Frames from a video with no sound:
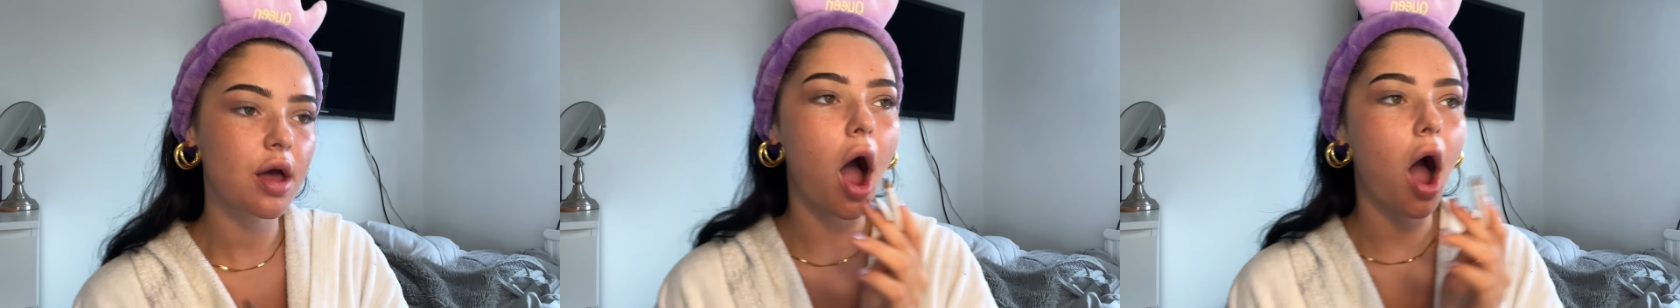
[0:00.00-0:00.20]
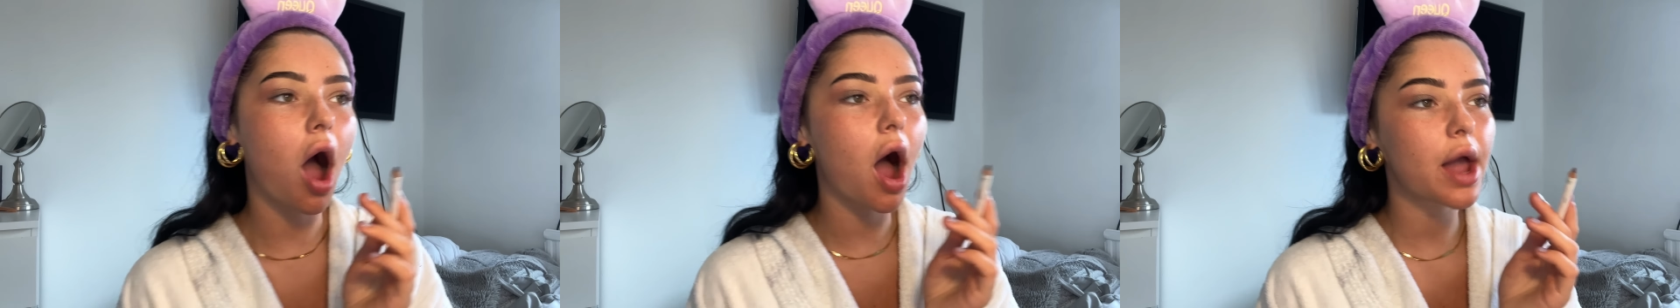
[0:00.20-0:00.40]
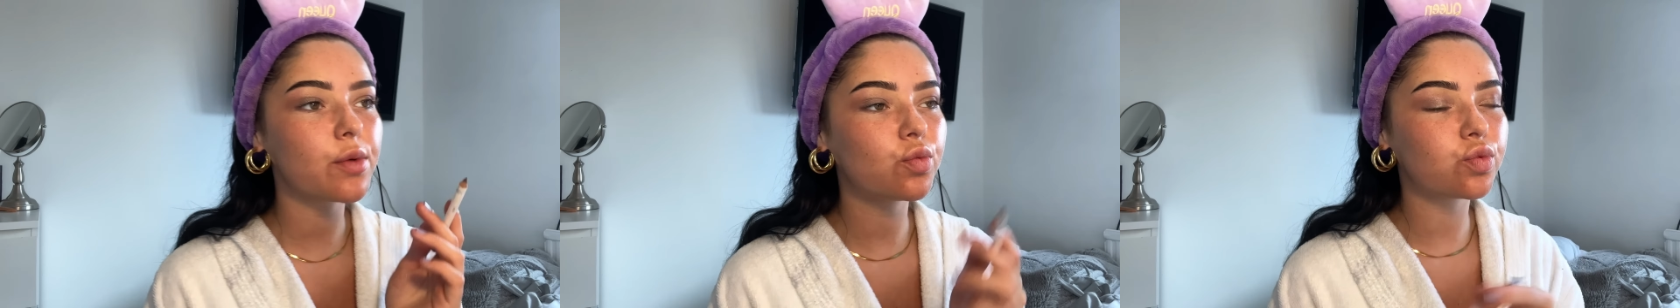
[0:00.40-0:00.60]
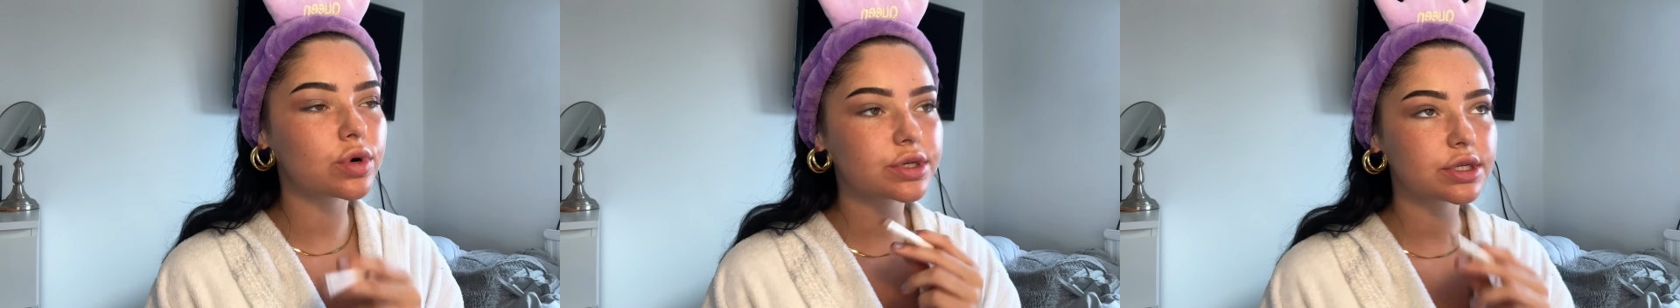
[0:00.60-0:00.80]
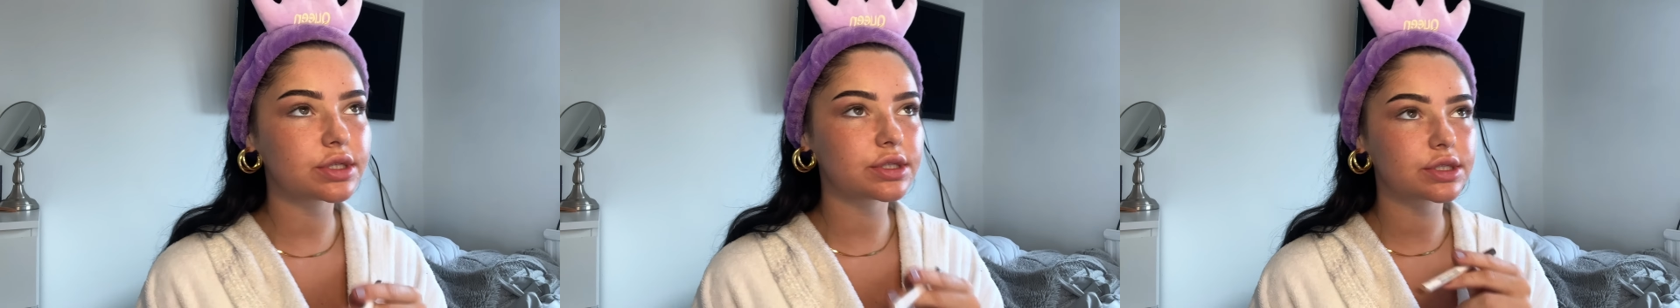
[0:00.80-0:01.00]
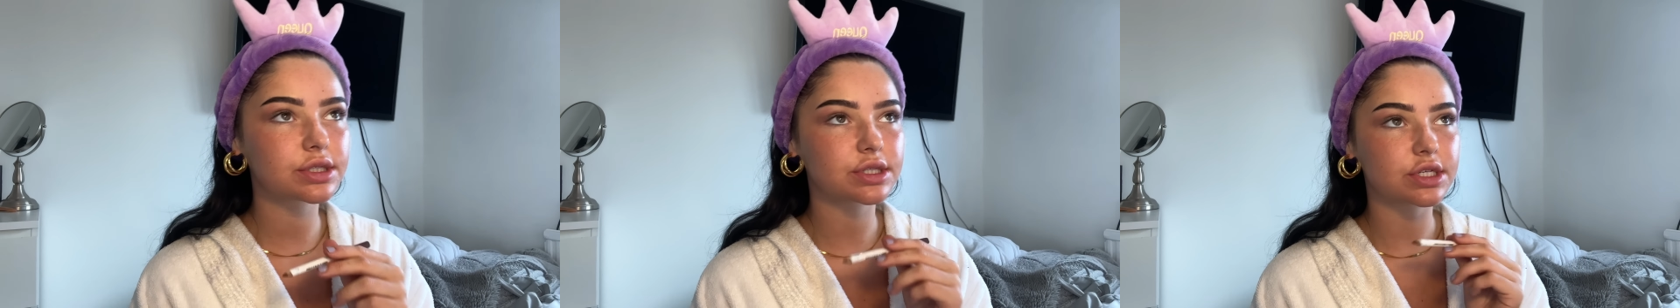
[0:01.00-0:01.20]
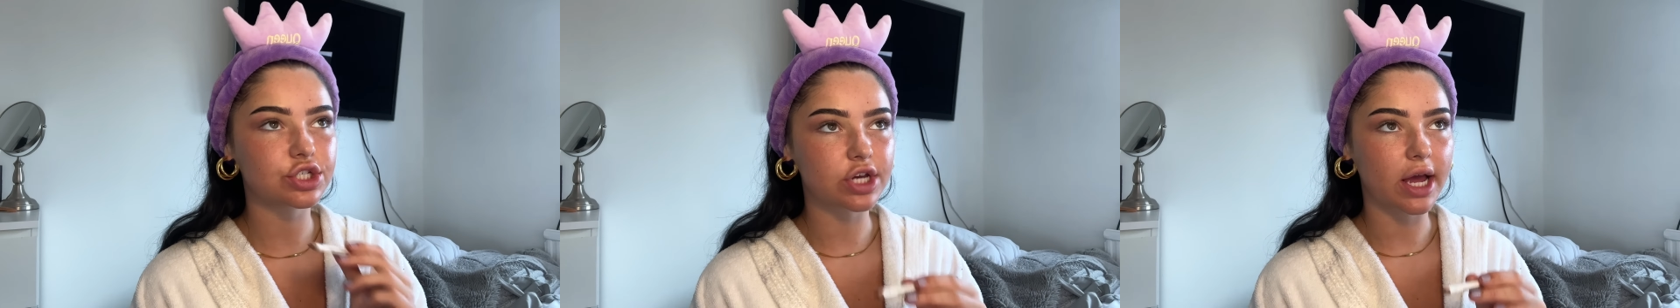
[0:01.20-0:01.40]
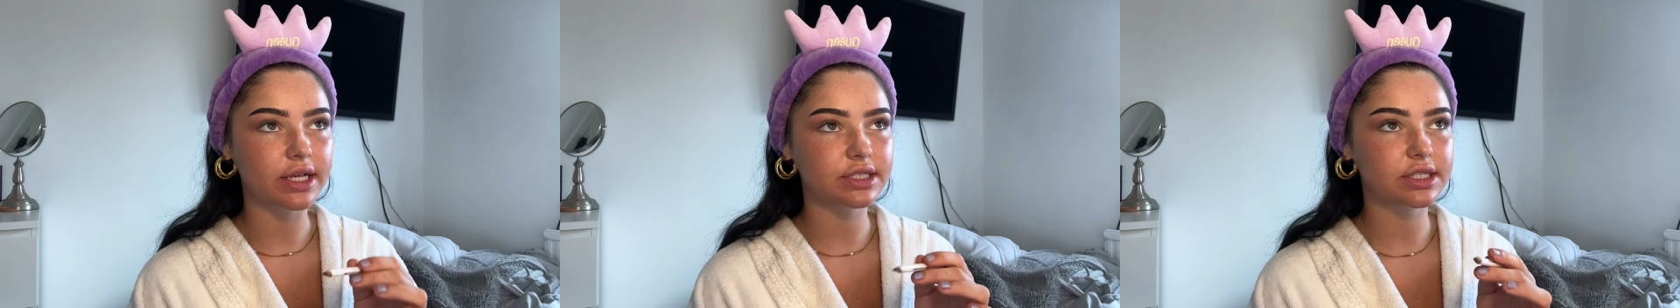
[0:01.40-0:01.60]
I wouldn't
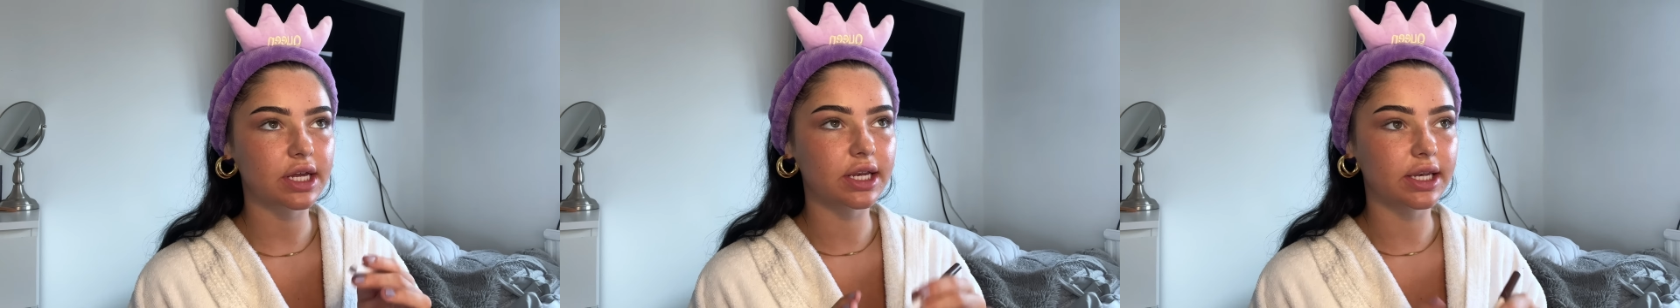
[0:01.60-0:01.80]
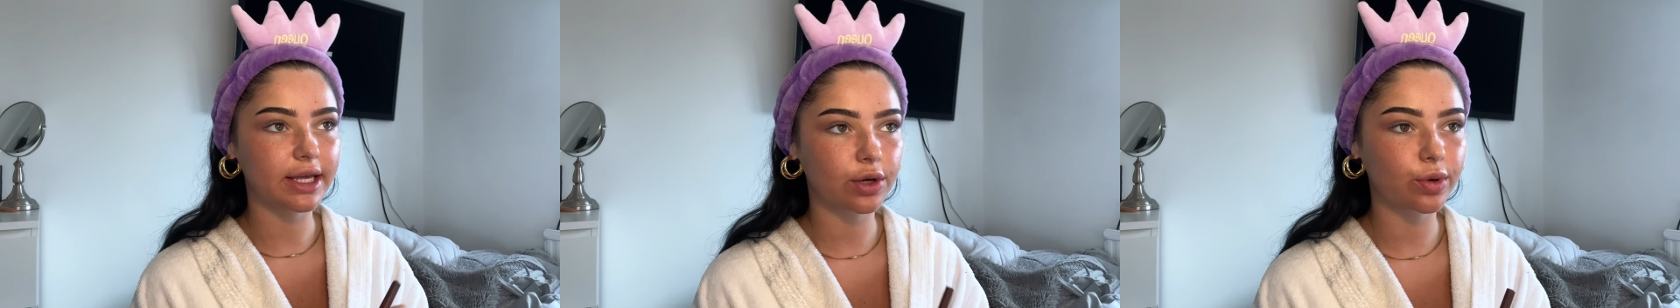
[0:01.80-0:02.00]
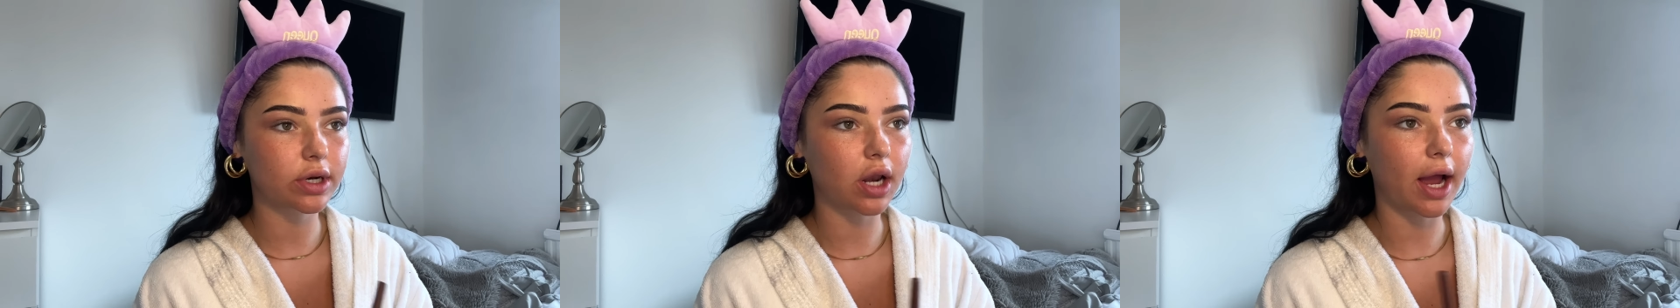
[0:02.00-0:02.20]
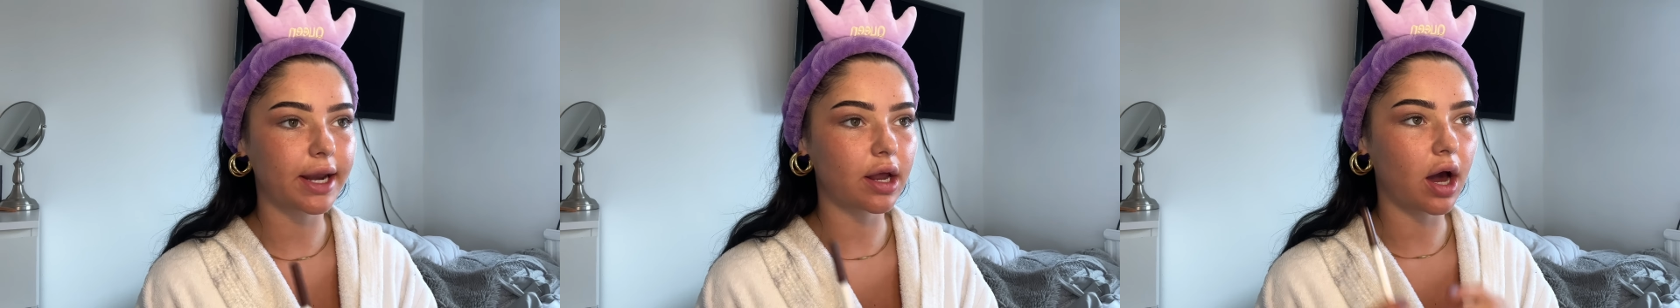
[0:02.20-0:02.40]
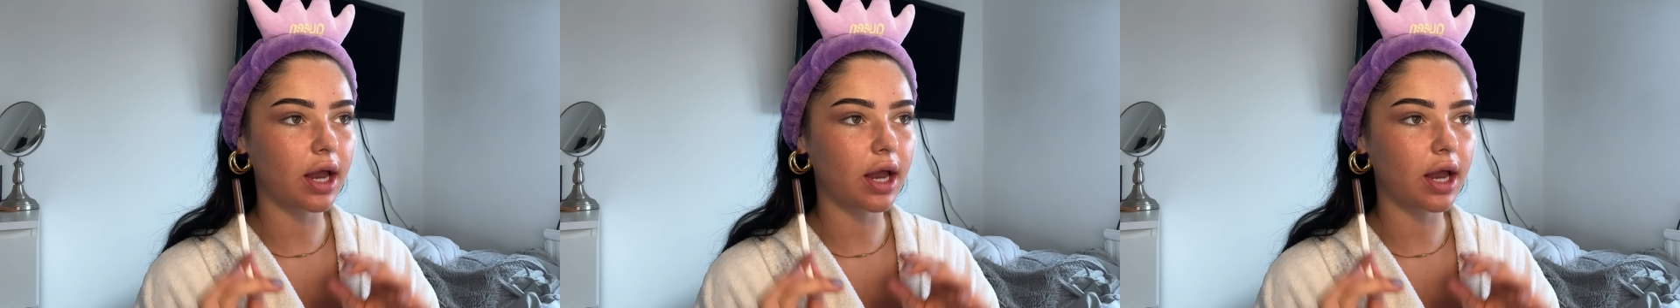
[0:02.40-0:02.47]
suggest a liquid liner